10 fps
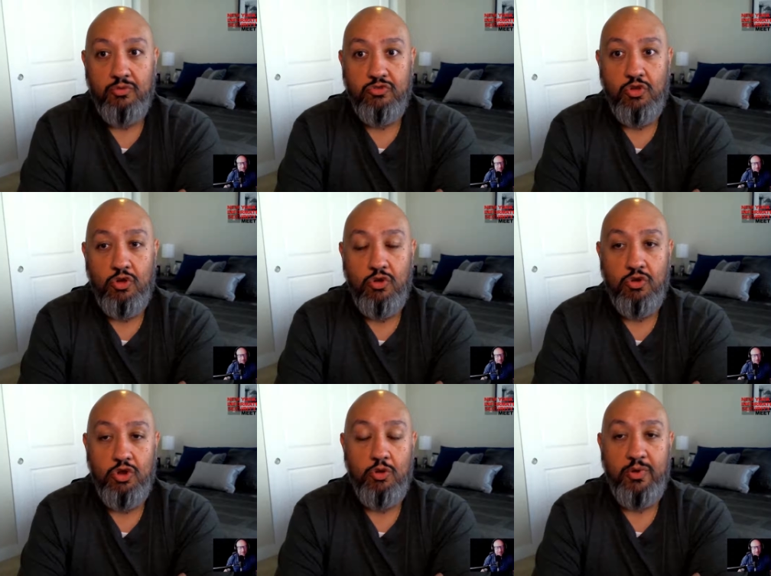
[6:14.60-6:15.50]
So
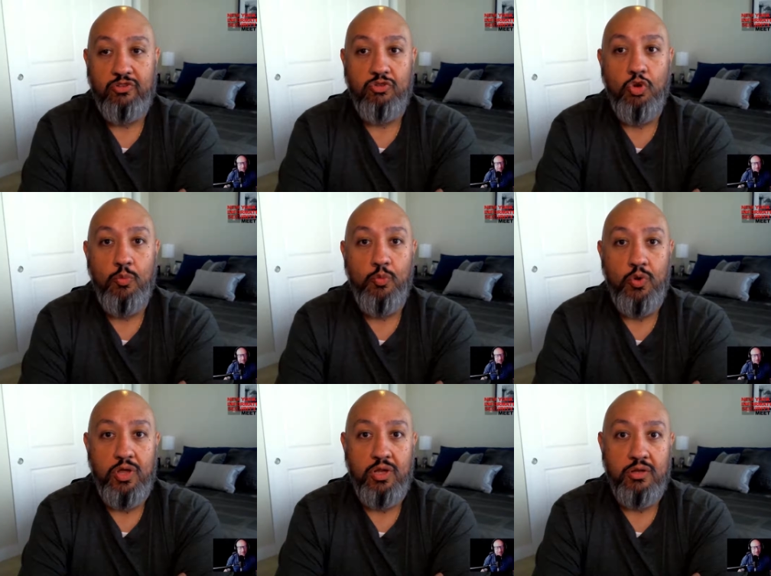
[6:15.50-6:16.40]
my scope
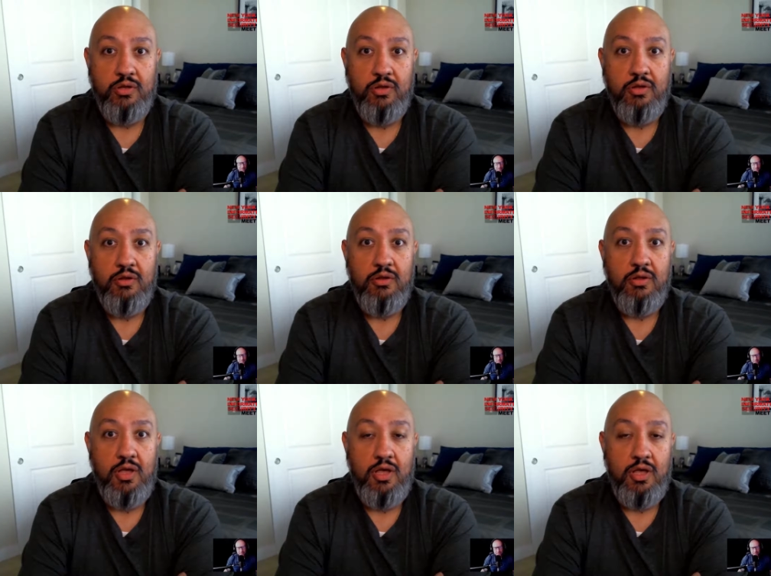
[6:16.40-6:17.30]
went
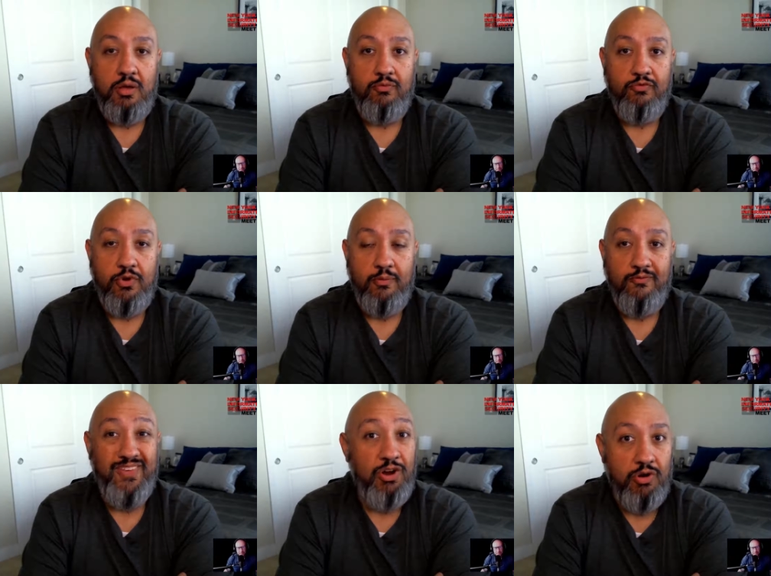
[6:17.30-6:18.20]
from
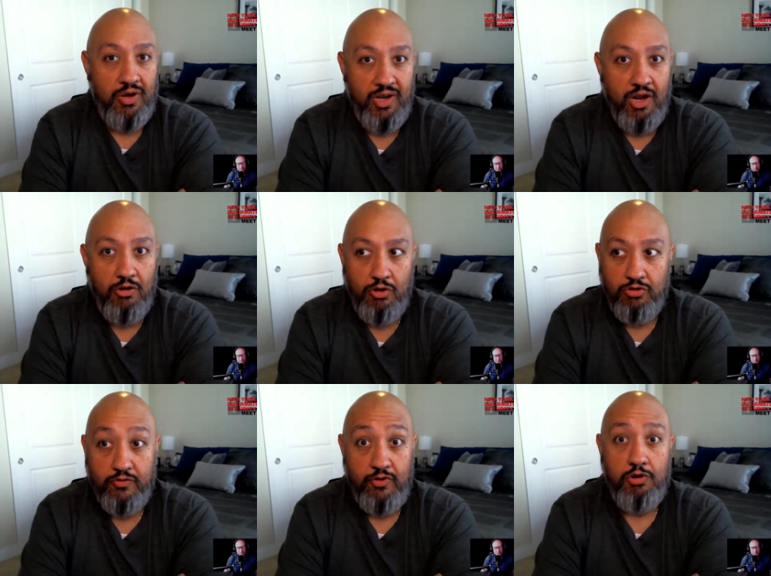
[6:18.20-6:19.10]
very narrow
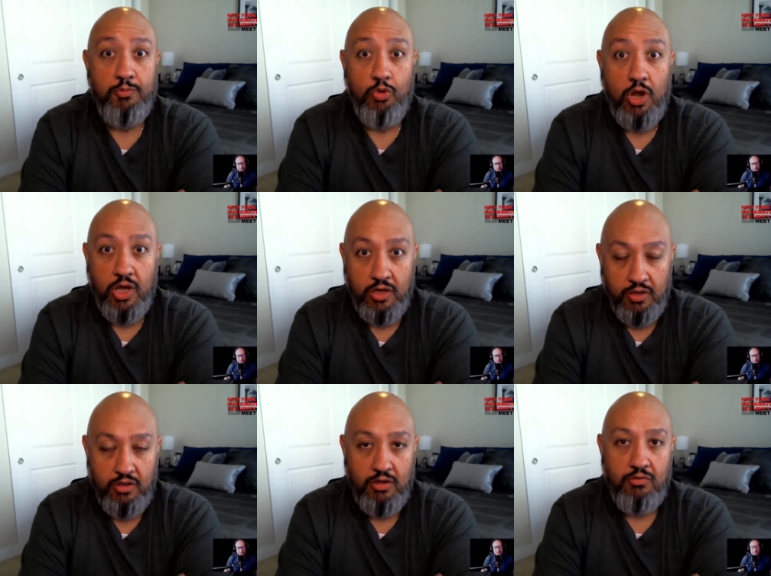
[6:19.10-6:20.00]
to very broad,
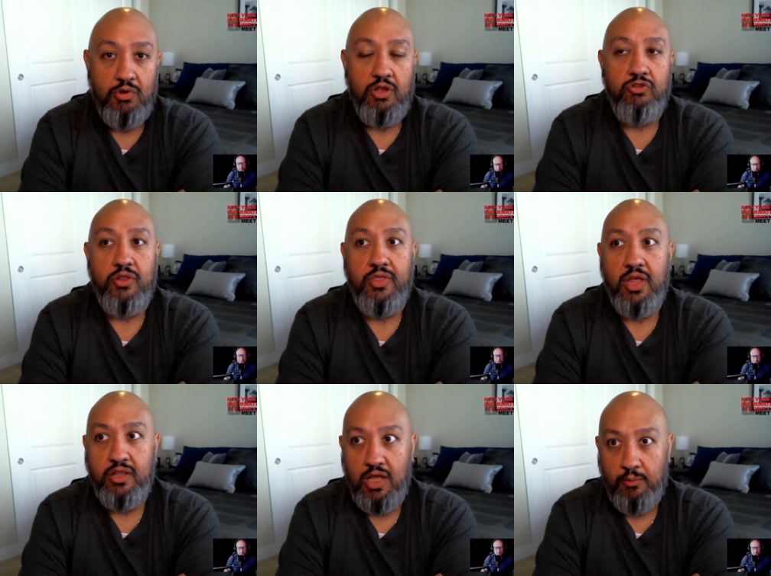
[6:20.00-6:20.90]
right? So at
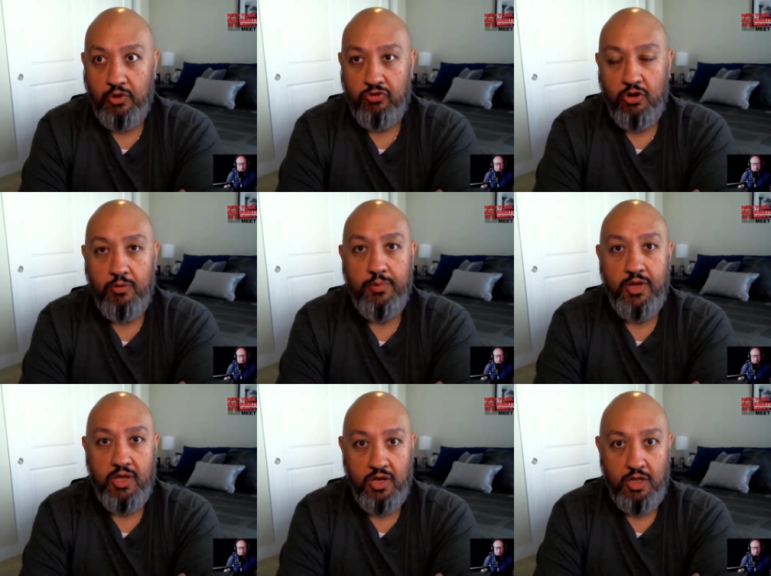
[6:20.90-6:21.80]
that time, I started
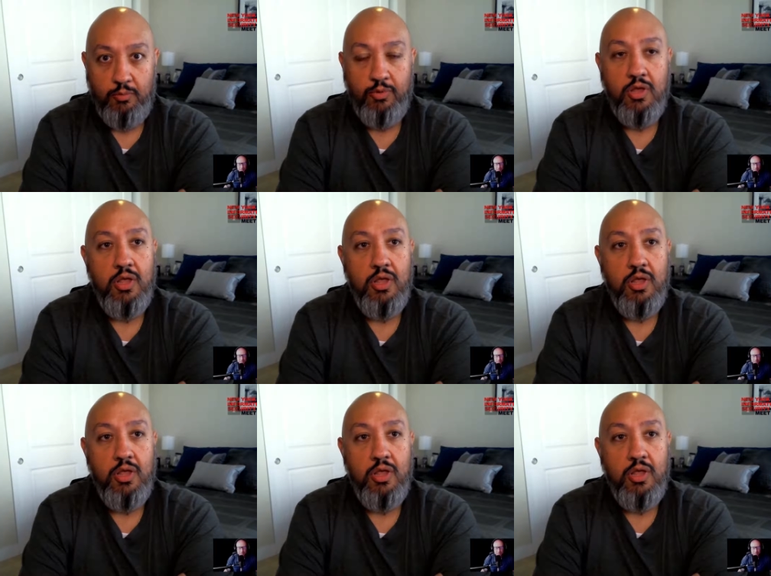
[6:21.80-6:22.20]
picking up